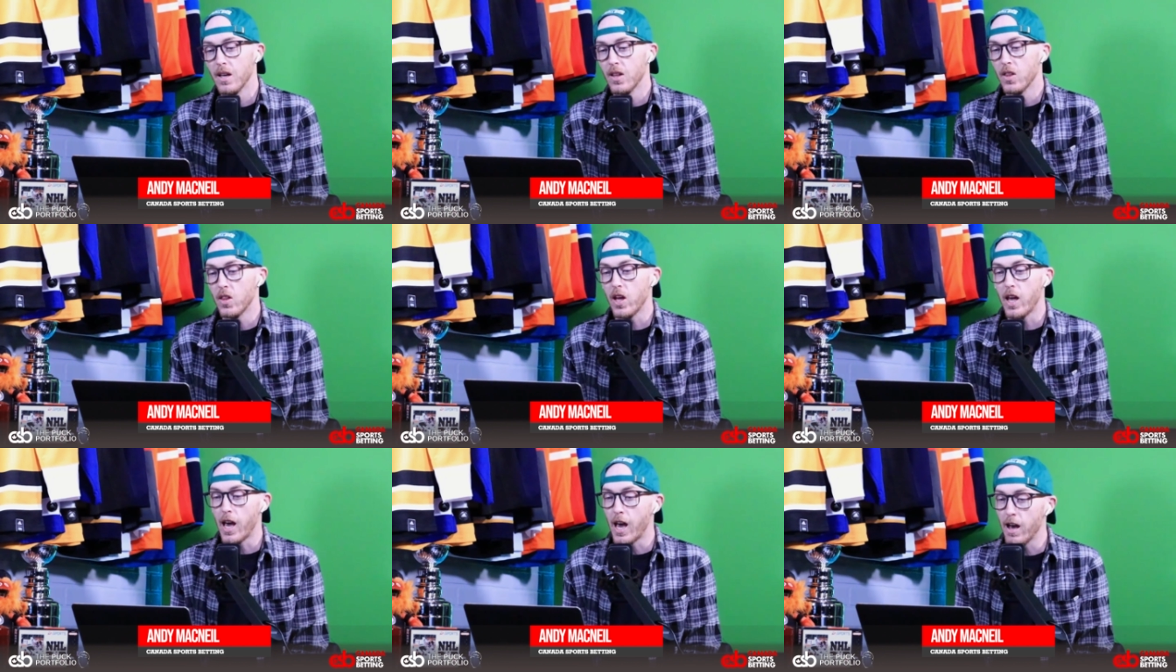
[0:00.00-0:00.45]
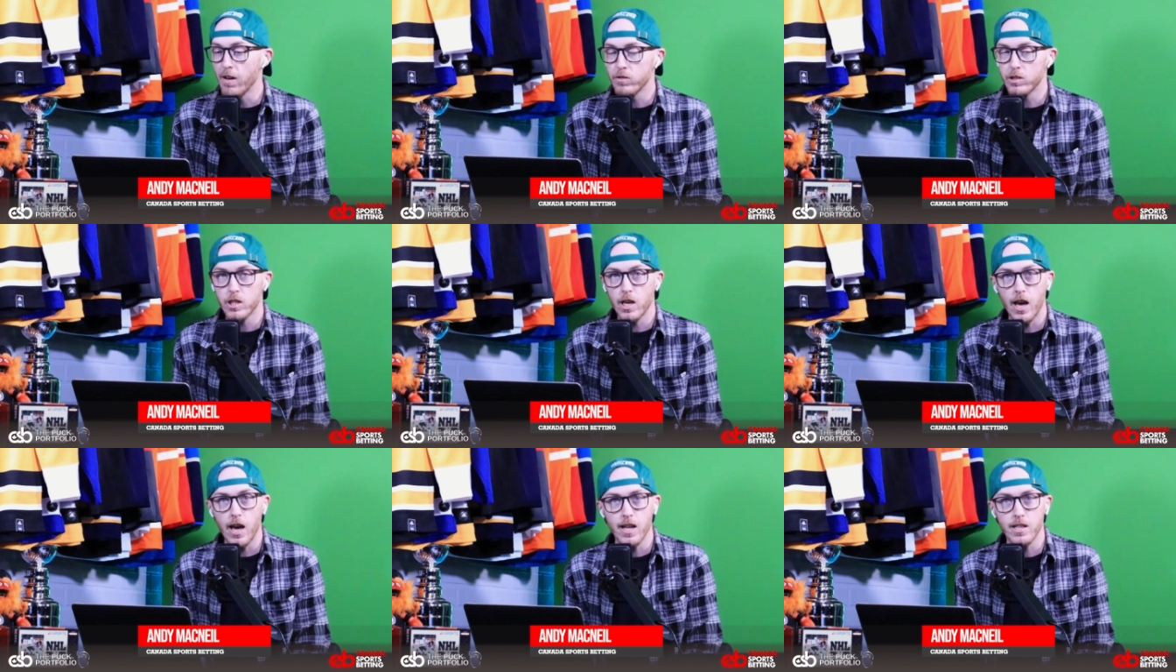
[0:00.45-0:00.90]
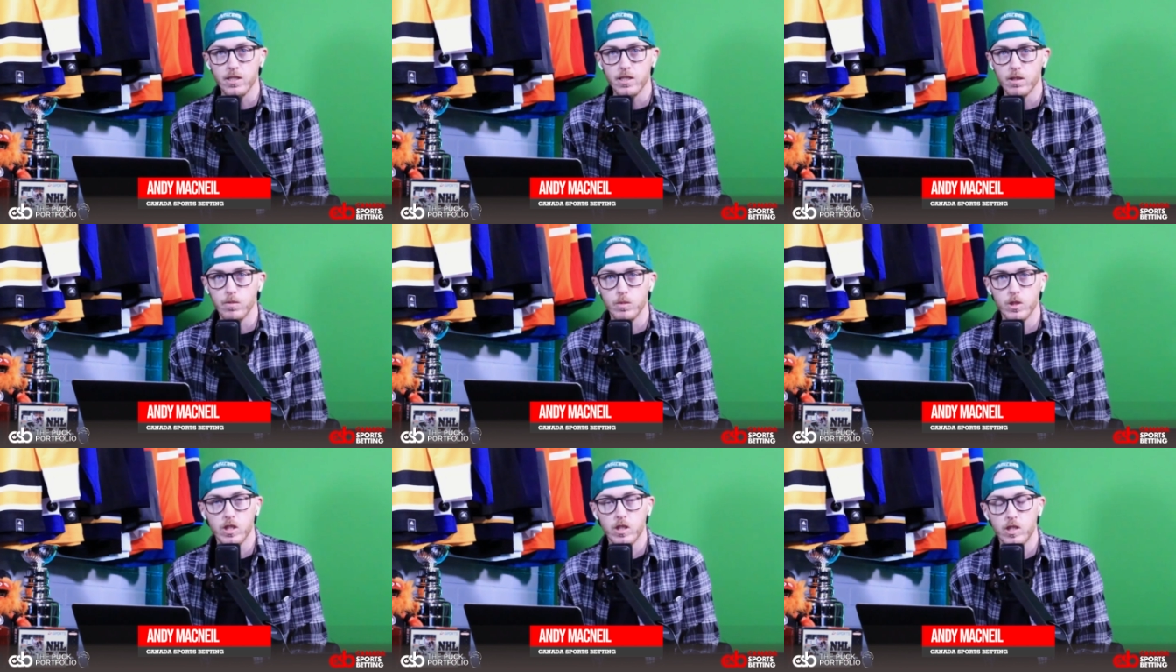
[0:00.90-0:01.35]
They have had
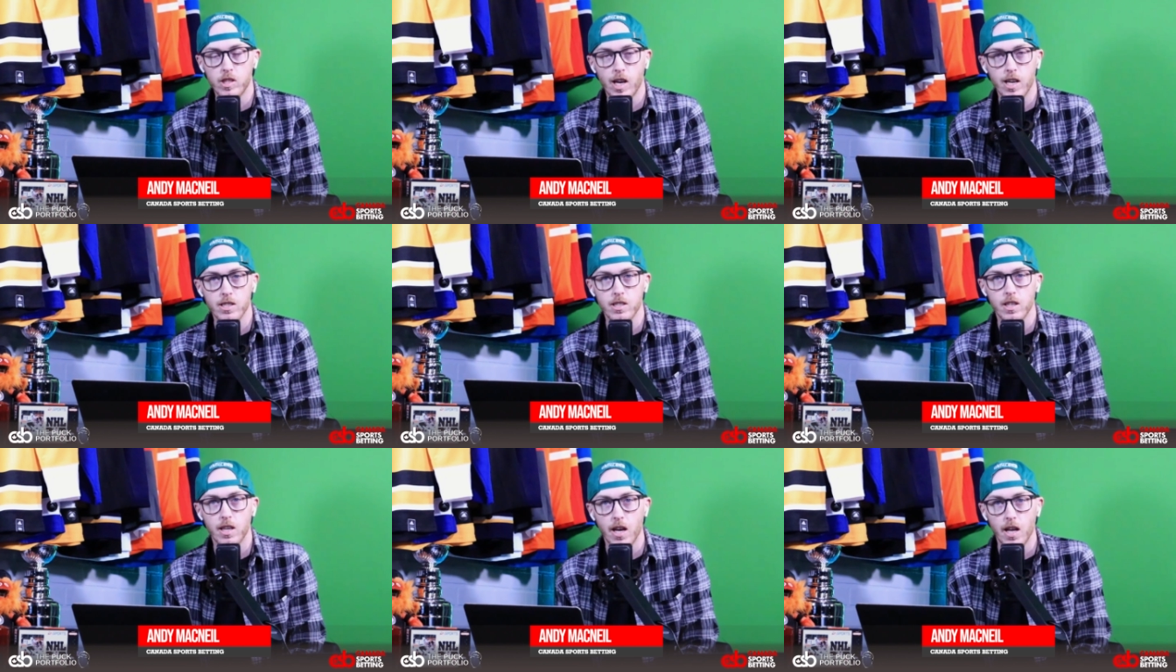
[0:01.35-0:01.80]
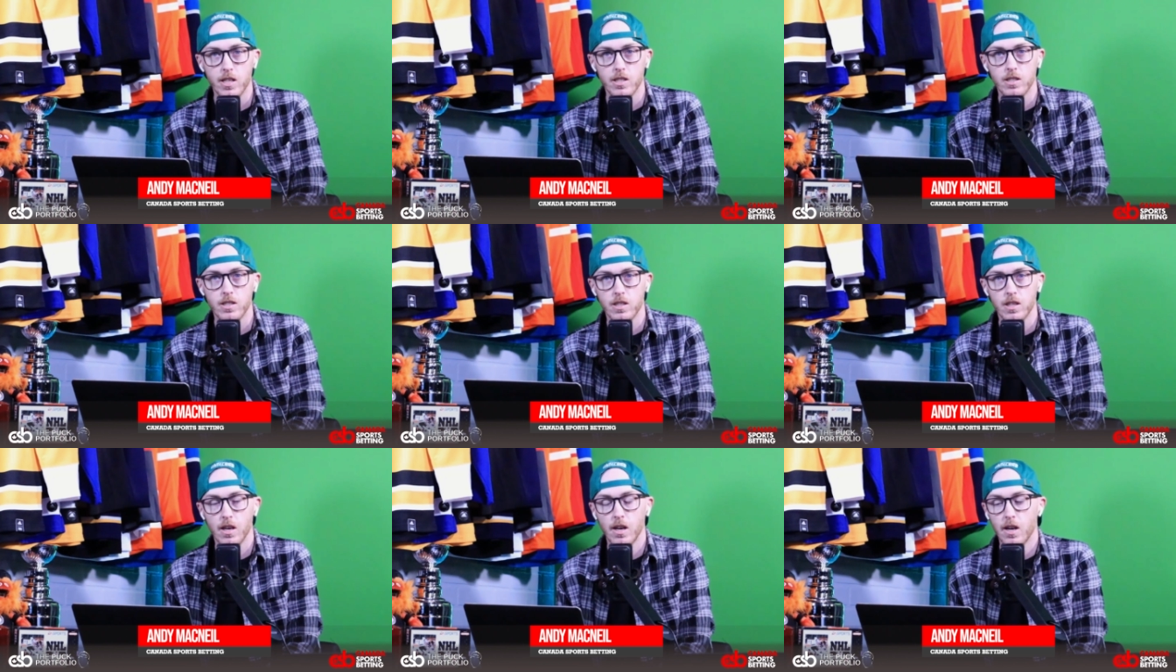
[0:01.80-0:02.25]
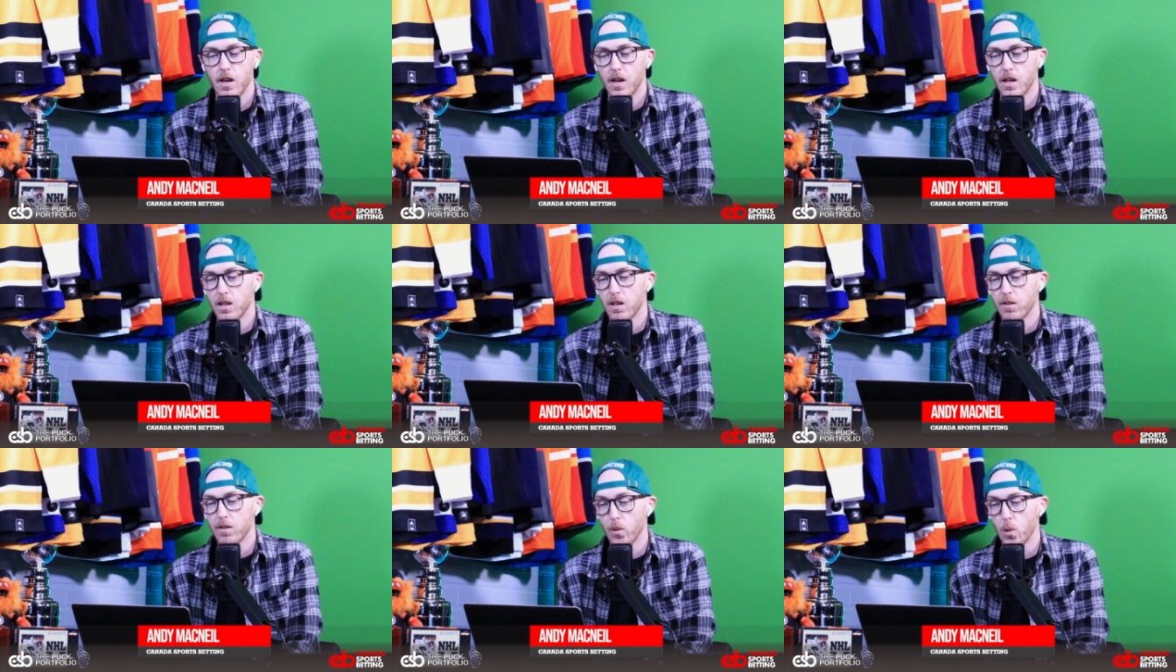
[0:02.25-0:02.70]
some success against
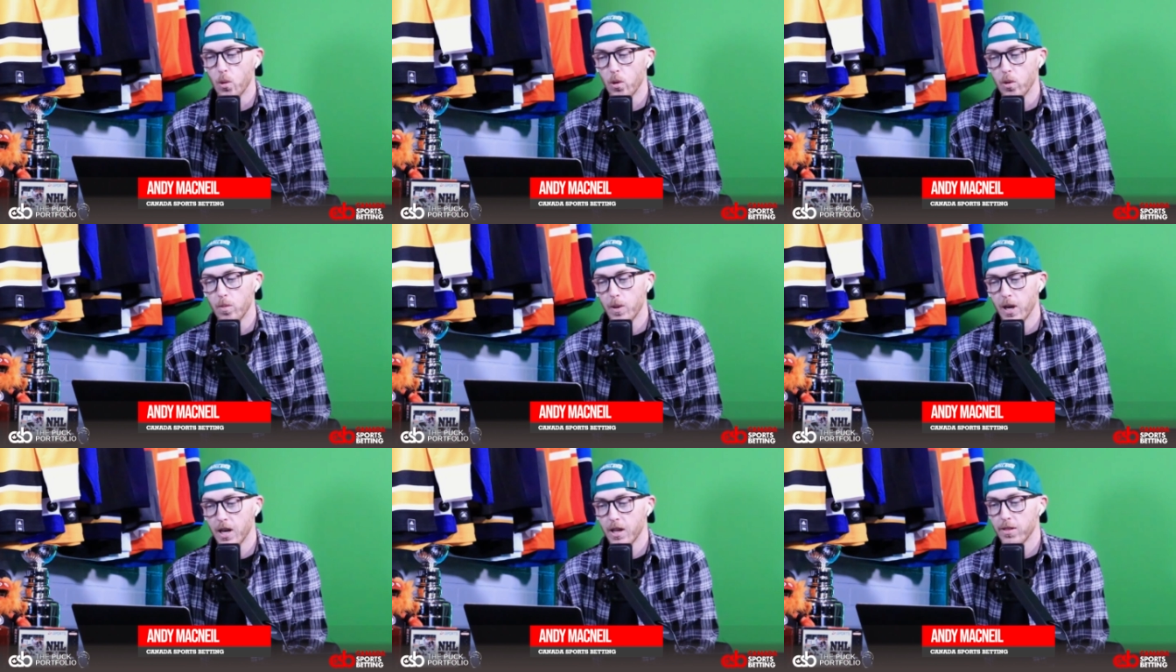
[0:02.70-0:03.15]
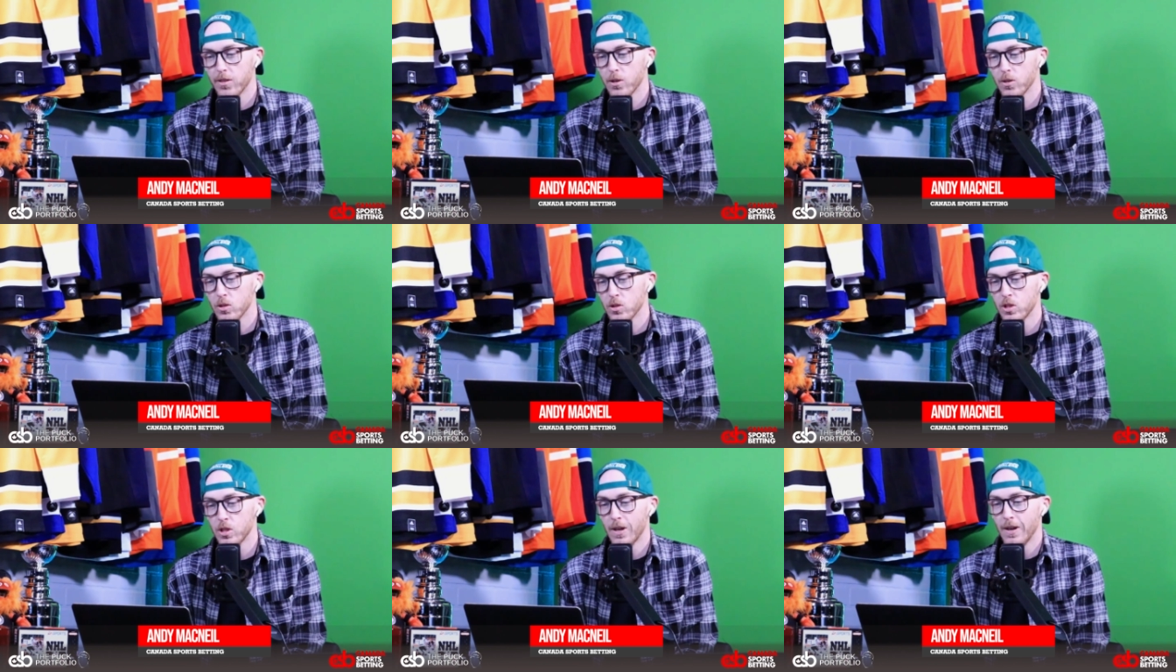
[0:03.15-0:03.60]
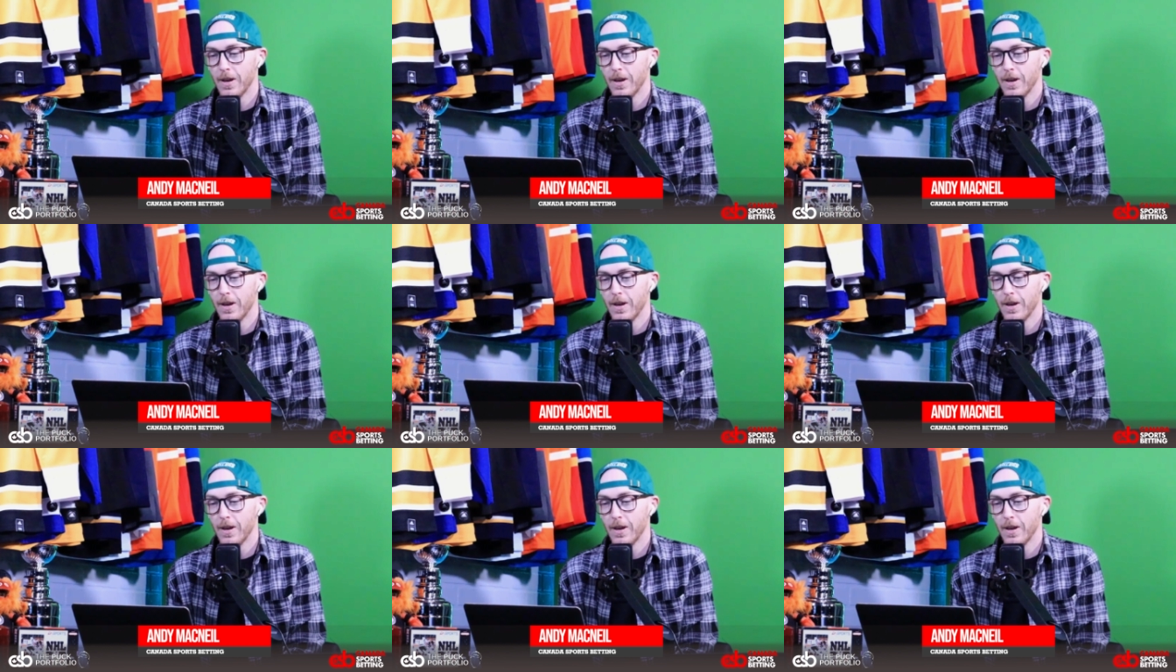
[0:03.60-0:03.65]
the Florida Panthers.